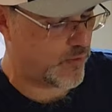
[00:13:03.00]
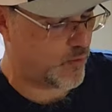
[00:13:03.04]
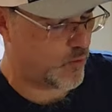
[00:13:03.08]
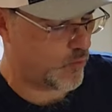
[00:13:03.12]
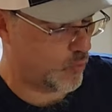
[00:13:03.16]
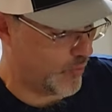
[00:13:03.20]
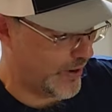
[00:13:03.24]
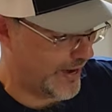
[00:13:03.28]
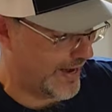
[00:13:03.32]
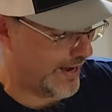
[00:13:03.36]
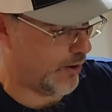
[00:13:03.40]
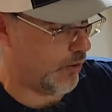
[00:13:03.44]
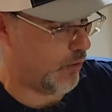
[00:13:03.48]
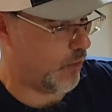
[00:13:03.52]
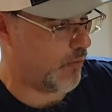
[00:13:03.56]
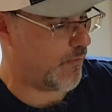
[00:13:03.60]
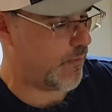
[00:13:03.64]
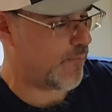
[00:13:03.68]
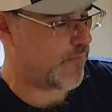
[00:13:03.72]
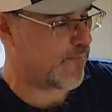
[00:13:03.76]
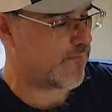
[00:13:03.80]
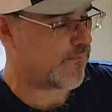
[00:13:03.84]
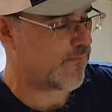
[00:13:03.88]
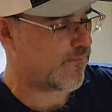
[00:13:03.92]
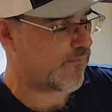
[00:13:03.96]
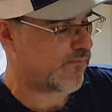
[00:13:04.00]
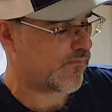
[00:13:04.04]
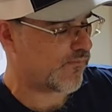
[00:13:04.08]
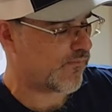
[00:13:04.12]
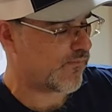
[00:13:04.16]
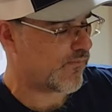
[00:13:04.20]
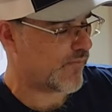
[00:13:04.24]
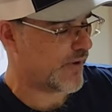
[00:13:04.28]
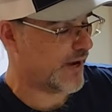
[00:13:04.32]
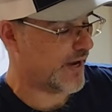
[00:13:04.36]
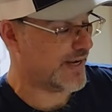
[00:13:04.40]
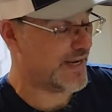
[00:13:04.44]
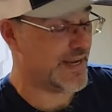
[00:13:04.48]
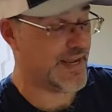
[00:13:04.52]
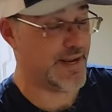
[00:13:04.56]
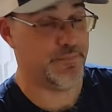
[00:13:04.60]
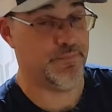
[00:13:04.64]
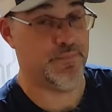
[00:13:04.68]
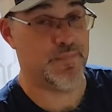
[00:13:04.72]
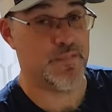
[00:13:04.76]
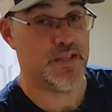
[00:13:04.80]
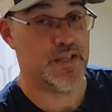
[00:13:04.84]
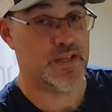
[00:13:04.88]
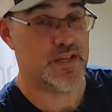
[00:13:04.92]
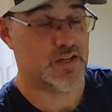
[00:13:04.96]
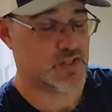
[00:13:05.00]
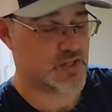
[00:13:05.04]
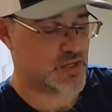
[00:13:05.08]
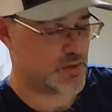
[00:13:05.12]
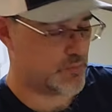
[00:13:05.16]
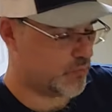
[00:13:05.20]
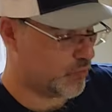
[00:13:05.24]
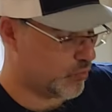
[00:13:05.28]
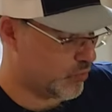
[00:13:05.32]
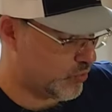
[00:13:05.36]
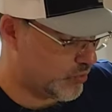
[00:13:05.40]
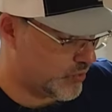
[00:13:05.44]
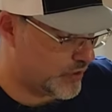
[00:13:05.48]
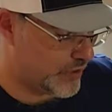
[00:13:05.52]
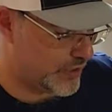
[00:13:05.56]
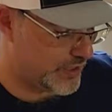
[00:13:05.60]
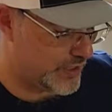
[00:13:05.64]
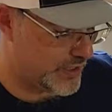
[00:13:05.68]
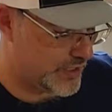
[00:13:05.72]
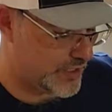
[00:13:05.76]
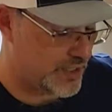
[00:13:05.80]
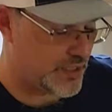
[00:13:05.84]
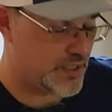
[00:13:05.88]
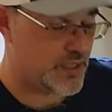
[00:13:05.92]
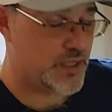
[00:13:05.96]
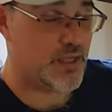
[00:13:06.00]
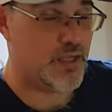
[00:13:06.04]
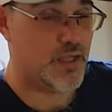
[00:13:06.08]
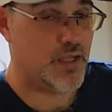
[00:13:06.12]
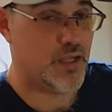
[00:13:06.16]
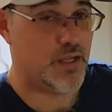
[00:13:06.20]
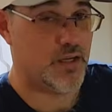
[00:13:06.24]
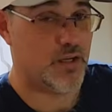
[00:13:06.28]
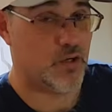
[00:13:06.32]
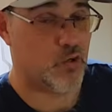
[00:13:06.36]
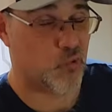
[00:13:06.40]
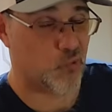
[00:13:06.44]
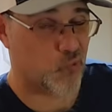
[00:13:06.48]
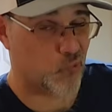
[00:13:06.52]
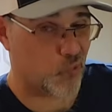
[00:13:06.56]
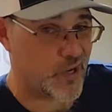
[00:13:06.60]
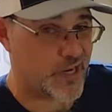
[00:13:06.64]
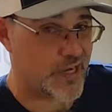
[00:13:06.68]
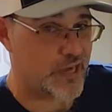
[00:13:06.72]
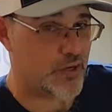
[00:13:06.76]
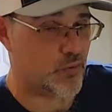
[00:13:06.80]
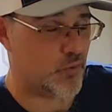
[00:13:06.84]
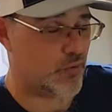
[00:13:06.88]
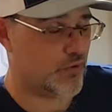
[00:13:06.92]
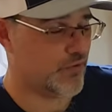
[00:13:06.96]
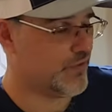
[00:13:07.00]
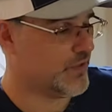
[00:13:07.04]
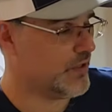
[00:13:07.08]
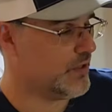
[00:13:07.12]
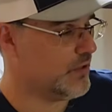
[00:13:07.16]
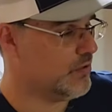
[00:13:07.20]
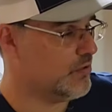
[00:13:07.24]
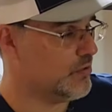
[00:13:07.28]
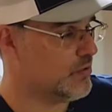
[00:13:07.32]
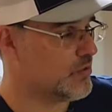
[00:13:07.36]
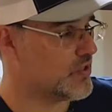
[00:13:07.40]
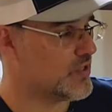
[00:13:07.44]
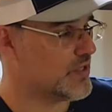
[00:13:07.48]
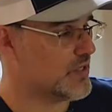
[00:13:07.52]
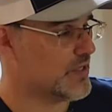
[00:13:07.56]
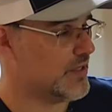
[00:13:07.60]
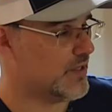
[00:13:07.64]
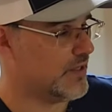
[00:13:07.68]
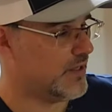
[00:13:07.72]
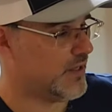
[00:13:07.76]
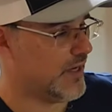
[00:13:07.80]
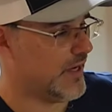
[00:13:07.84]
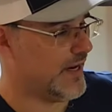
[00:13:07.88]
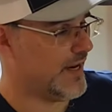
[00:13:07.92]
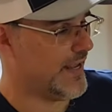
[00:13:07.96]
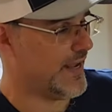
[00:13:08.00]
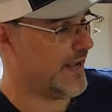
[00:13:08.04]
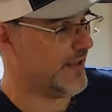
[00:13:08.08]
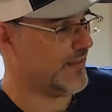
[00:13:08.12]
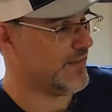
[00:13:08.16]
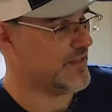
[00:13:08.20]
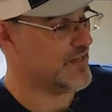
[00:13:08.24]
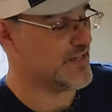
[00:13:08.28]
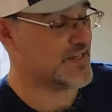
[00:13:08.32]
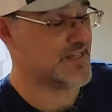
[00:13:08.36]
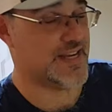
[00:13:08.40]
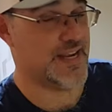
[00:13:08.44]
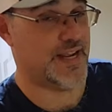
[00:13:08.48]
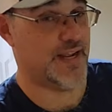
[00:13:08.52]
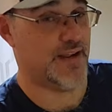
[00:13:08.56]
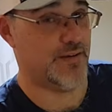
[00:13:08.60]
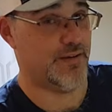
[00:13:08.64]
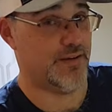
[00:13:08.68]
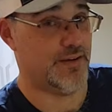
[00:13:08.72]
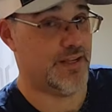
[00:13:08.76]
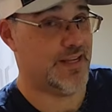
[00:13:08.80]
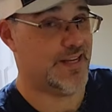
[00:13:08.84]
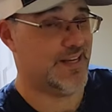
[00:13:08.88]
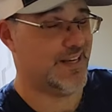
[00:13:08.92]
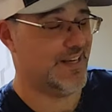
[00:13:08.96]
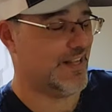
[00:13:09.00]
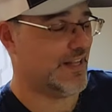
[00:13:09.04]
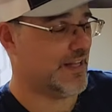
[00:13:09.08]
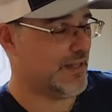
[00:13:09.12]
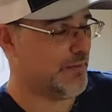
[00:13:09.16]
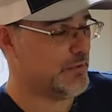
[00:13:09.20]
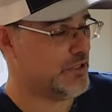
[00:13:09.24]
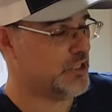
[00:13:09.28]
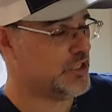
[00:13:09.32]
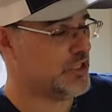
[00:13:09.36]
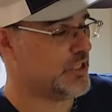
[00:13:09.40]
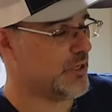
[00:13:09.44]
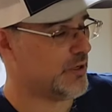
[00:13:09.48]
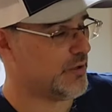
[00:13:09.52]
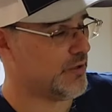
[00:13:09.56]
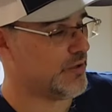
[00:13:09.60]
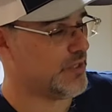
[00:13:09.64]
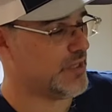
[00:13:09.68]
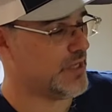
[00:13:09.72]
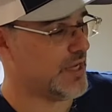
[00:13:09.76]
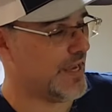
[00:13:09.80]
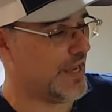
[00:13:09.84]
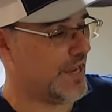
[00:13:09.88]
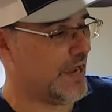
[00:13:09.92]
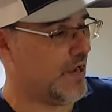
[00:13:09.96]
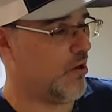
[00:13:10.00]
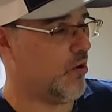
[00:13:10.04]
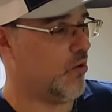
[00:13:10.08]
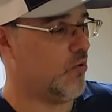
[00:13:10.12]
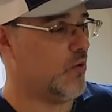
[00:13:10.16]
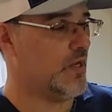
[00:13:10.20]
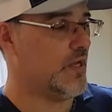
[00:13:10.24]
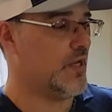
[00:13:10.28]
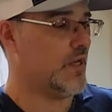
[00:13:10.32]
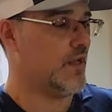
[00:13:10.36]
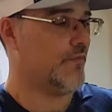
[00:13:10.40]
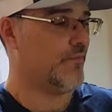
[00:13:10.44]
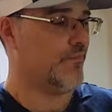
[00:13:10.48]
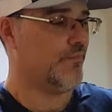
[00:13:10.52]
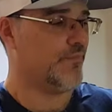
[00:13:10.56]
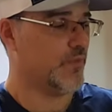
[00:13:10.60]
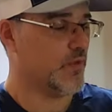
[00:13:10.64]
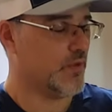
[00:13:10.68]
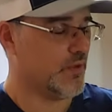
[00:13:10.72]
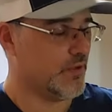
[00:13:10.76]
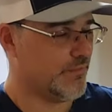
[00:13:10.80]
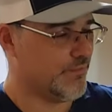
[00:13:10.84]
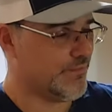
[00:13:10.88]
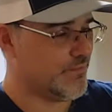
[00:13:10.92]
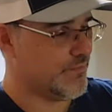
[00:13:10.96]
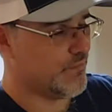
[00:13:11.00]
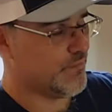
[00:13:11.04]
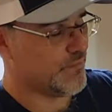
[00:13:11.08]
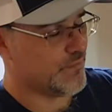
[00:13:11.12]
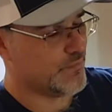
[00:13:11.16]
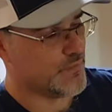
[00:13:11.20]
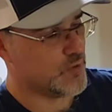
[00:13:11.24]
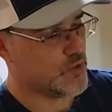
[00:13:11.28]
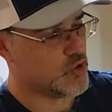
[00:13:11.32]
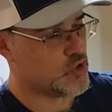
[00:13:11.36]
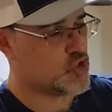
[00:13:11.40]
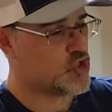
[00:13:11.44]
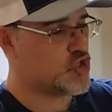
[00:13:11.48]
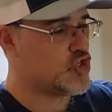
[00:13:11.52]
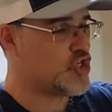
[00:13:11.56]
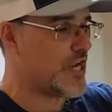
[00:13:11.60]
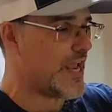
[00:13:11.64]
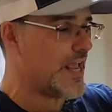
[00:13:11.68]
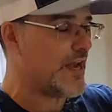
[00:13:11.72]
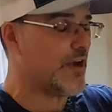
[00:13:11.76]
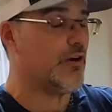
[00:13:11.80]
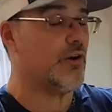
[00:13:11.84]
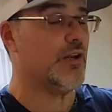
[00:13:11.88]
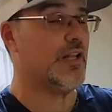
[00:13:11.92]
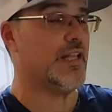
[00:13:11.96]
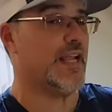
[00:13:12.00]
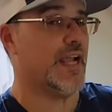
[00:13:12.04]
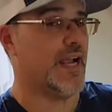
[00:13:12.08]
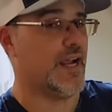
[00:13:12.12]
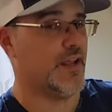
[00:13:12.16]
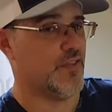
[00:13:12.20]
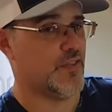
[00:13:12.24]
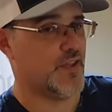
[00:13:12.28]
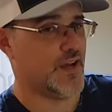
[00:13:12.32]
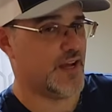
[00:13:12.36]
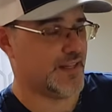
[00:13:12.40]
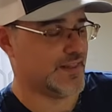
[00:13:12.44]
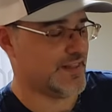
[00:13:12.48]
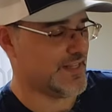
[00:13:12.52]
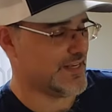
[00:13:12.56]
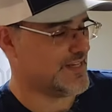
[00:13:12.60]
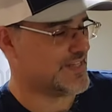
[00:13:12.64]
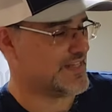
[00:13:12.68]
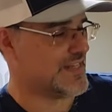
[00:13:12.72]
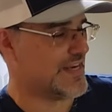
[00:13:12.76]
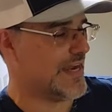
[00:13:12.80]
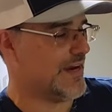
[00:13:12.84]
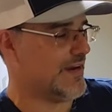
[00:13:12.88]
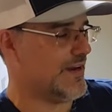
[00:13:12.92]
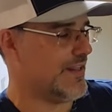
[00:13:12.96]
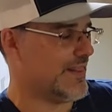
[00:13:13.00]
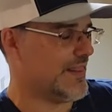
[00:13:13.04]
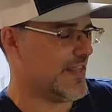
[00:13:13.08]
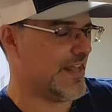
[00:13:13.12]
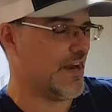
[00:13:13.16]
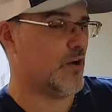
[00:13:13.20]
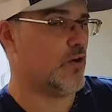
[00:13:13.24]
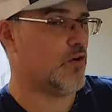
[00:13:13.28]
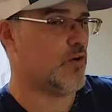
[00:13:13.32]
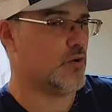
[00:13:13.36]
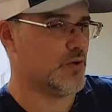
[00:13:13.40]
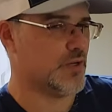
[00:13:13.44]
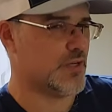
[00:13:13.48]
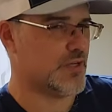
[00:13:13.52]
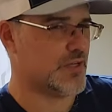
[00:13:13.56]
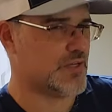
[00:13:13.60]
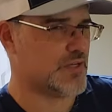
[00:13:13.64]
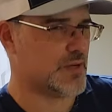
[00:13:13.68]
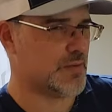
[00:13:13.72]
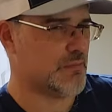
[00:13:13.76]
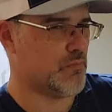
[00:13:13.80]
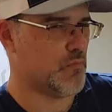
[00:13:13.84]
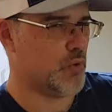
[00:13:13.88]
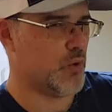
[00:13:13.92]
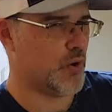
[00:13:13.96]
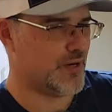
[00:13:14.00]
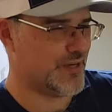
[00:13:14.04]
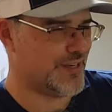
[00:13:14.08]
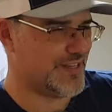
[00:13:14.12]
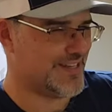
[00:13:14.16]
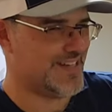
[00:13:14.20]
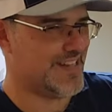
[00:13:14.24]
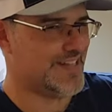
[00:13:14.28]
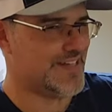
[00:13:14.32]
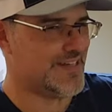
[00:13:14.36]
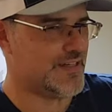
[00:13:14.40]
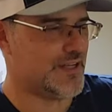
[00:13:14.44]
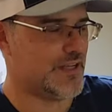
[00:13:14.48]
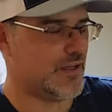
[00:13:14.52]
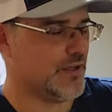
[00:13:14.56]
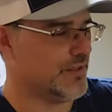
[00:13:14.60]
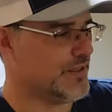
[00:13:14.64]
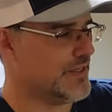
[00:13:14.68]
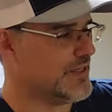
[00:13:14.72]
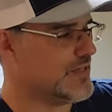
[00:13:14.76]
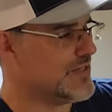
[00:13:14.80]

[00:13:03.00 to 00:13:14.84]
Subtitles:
Wow. Again, some really great reviews on how these sound. Now, let me share with you how generally I thought they sounded, and then I'll go into some more detailed